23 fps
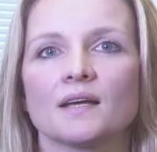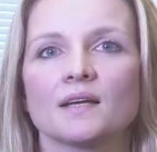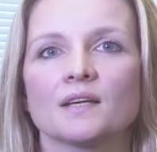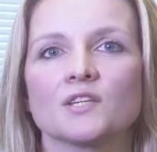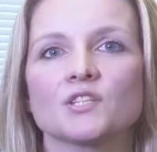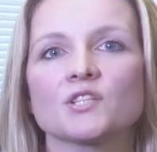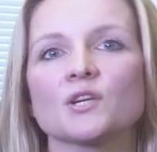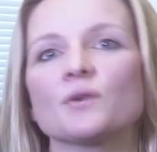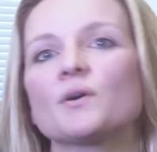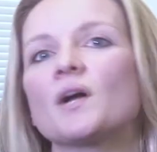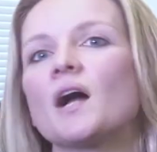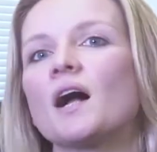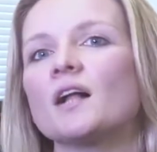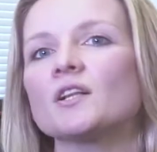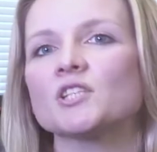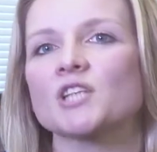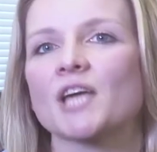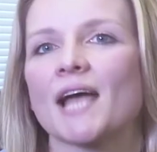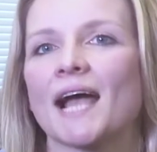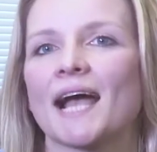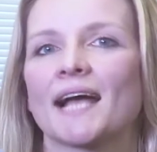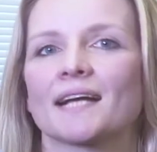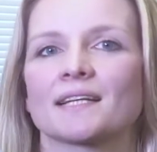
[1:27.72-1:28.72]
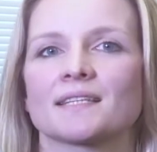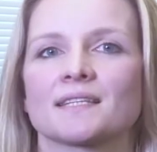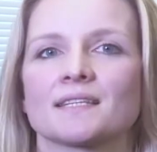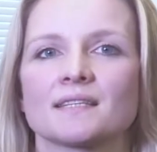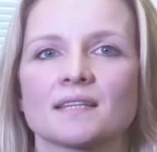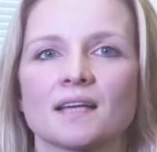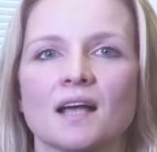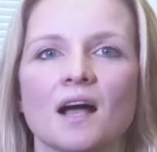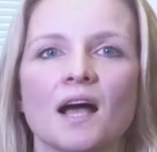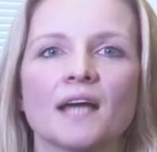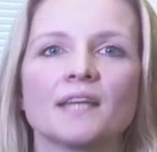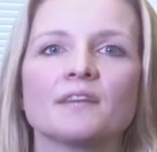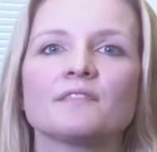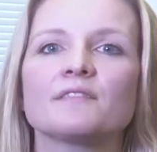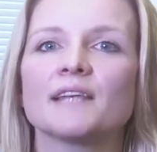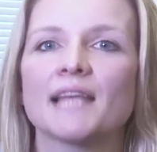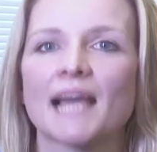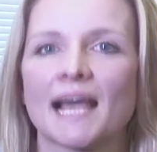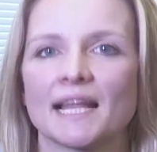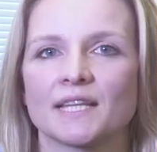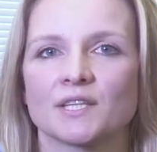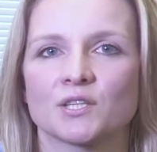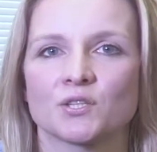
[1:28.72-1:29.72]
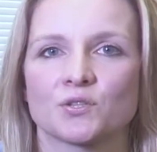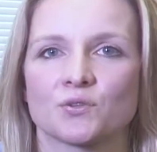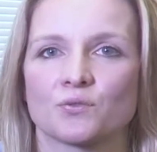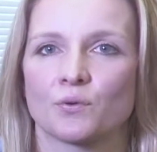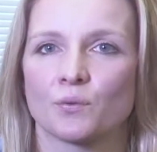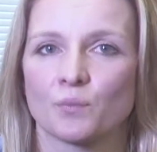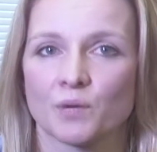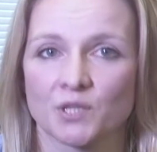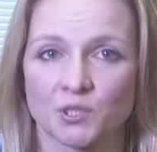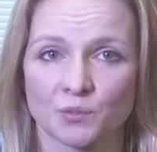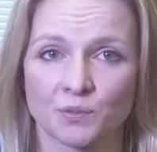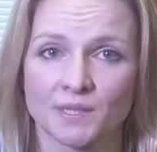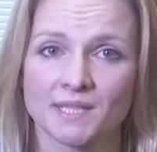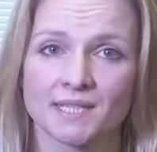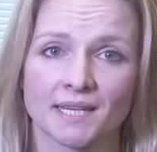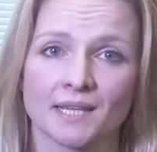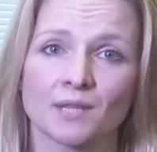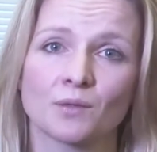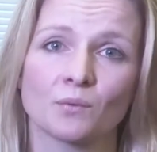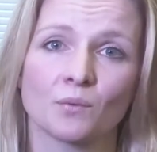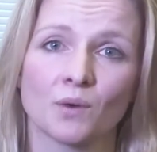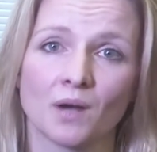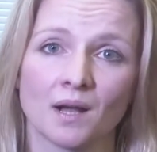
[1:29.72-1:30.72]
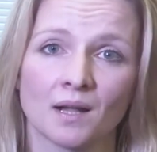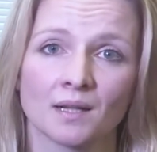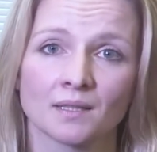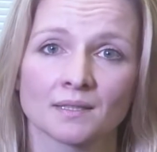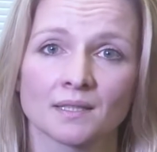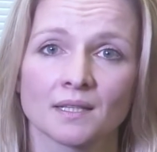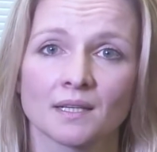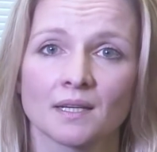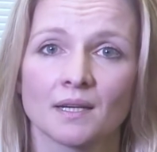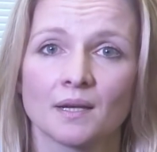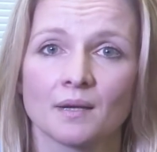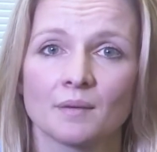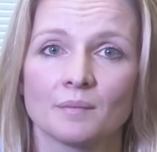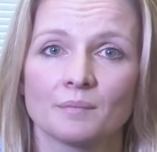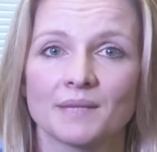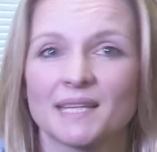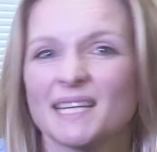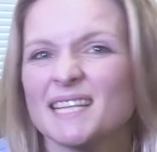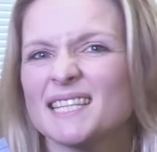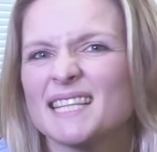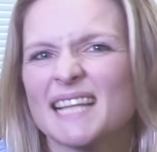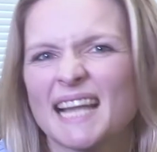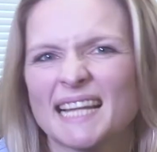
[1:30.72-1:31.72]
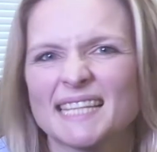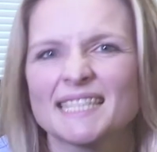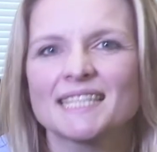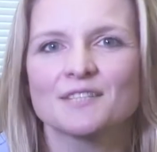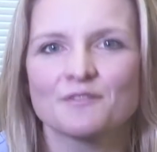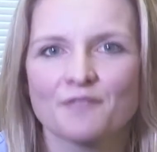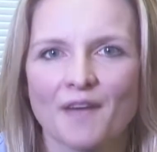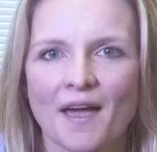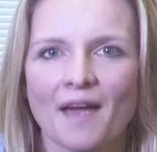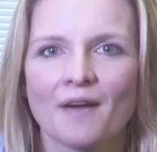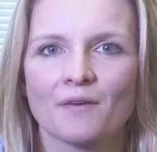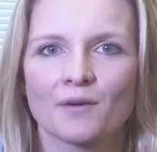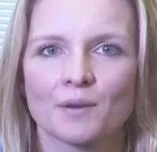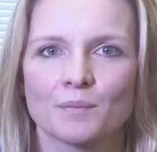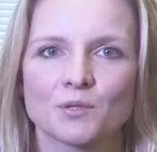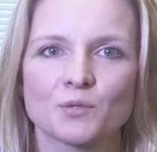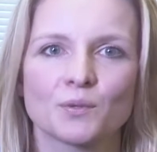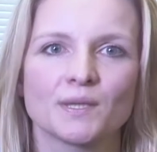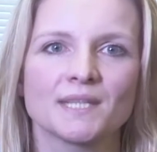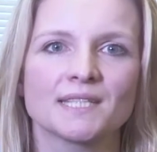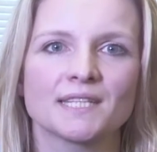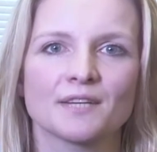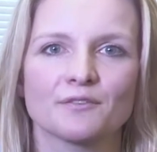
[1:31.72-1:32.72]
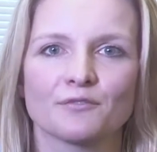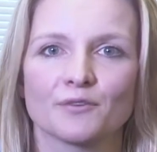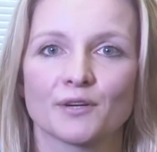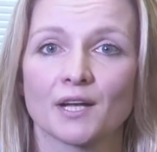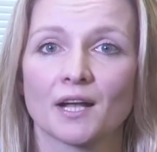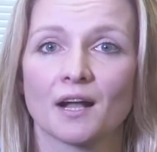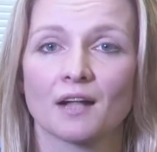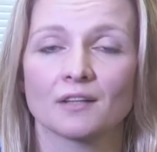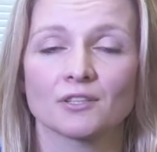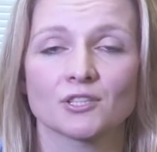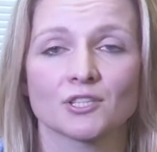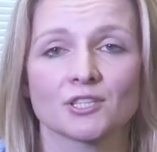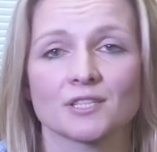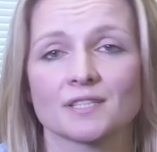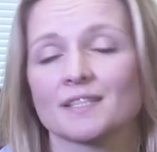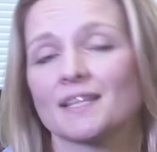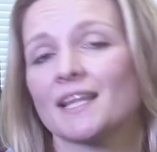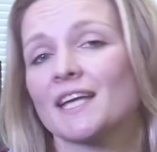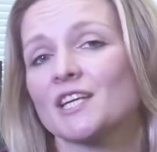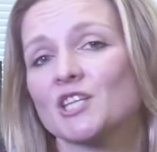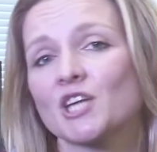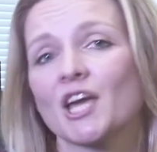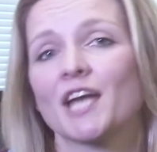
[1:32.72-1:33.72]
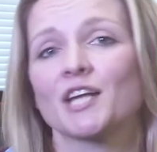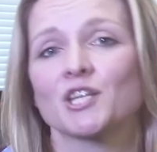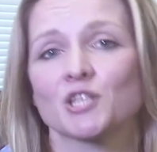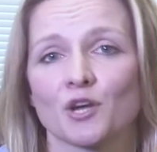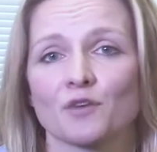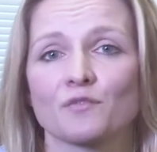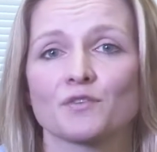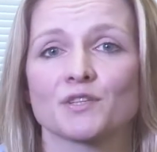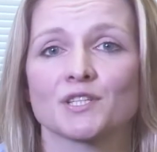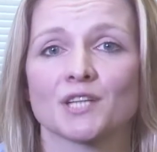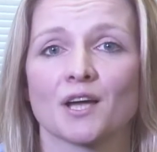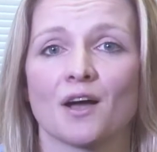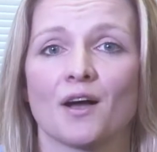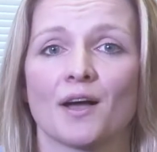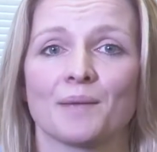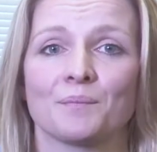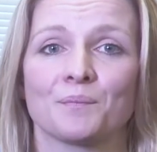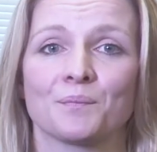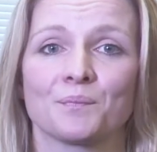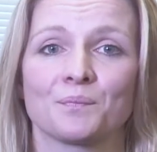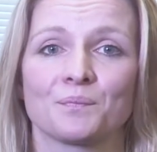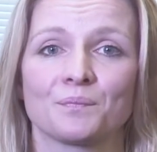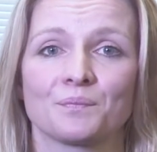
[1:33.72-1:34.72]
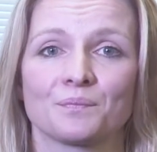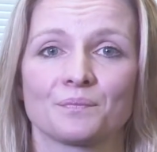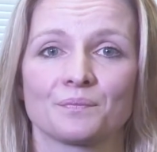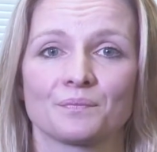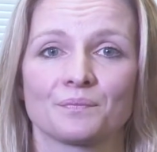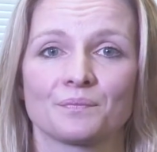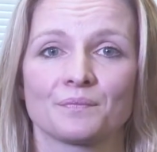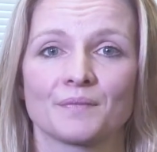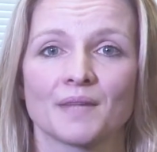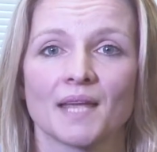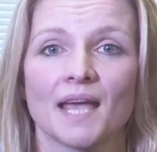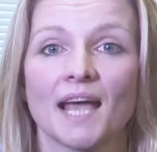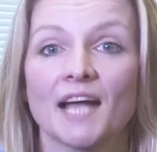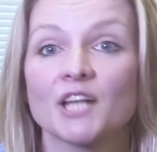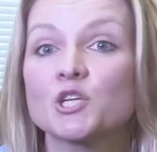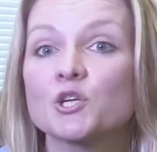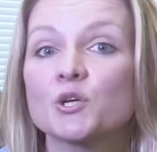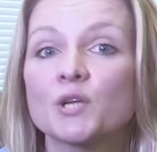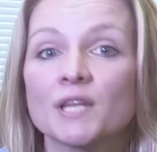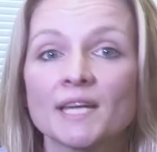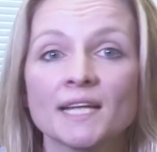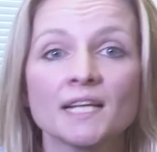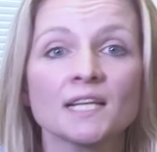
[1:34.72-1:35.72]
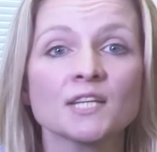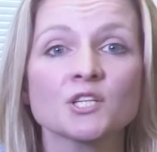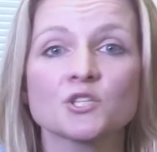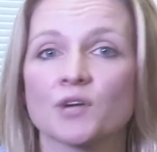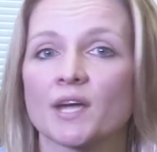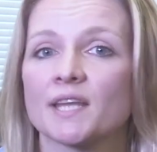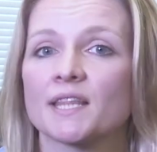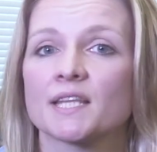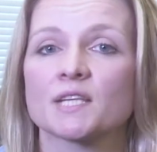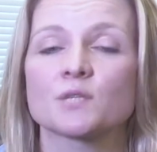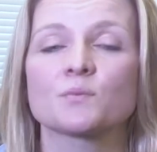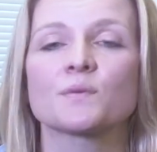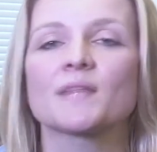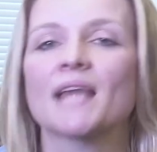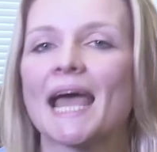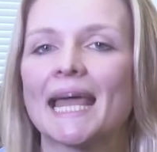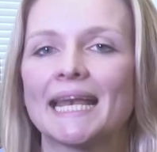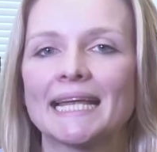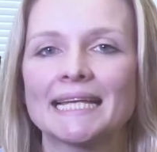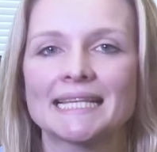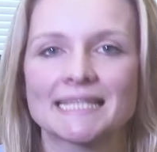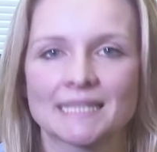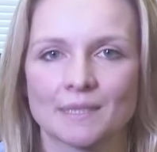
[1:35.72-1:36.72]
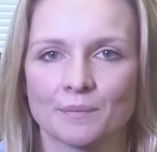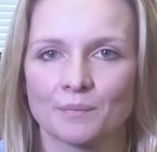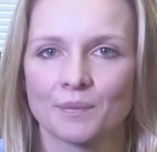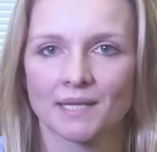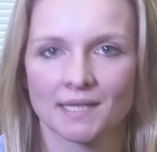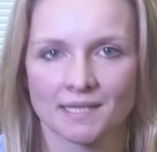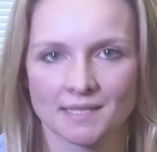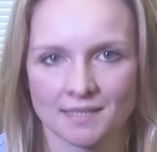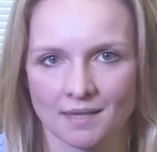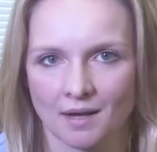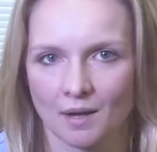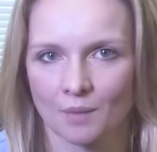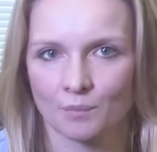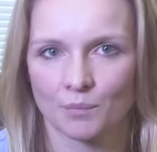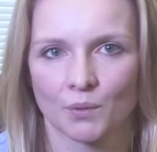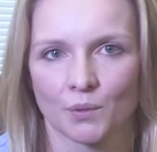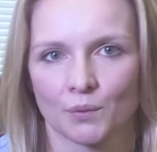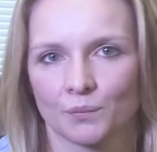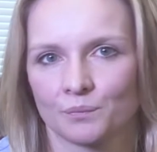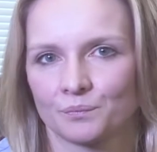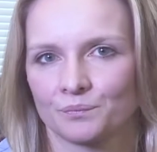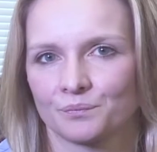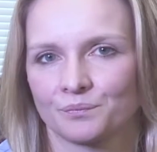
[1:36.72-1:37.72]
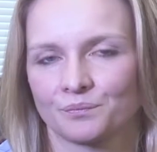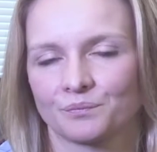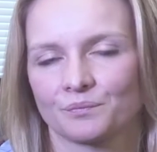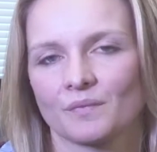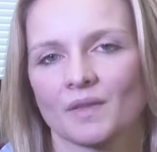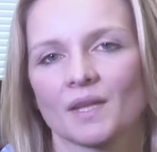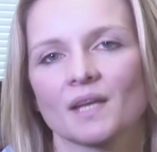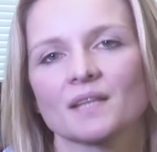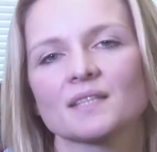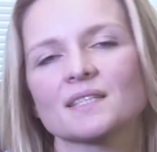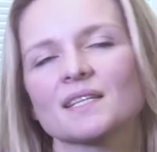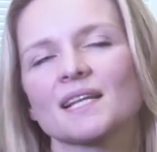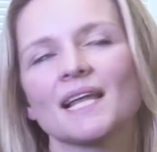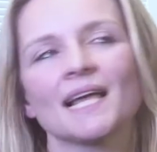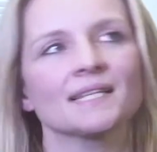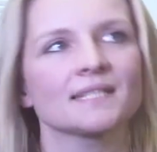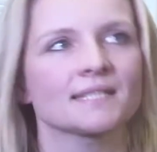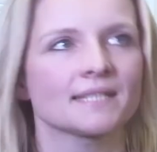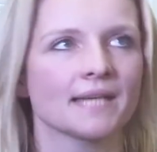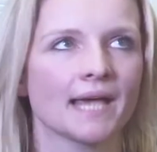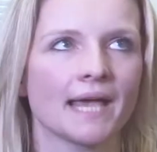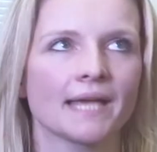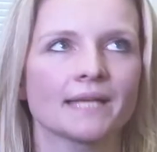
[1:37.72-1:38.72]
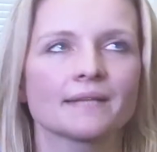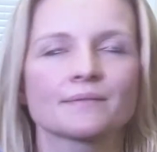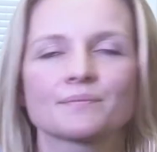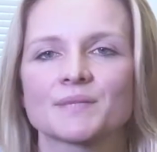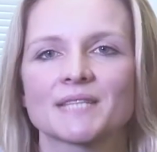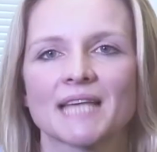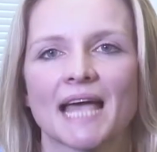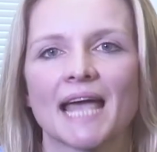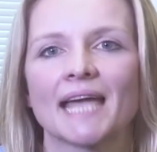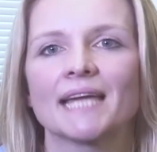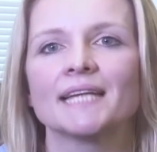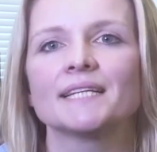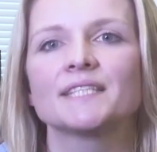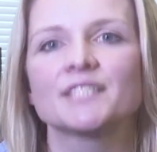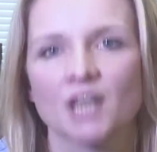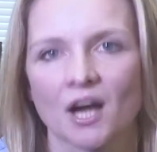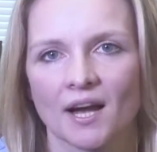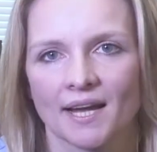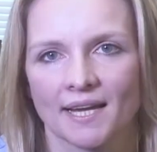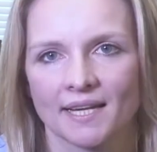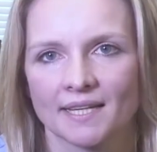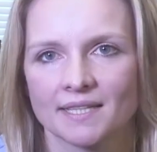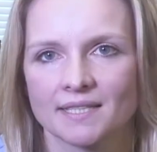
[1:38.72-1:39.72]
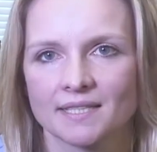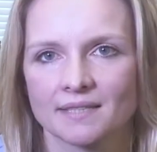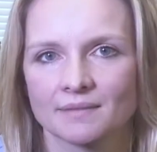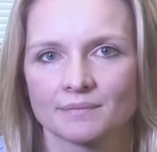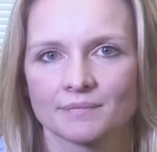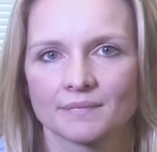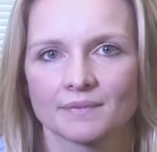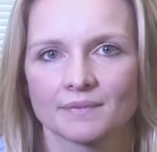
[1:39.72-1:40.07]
So culture acts as a kind of lens through which we see the world. But these lenses vary between different cultures and they change over time. And you can illustrate this with any simple example. So let's take, say, diet.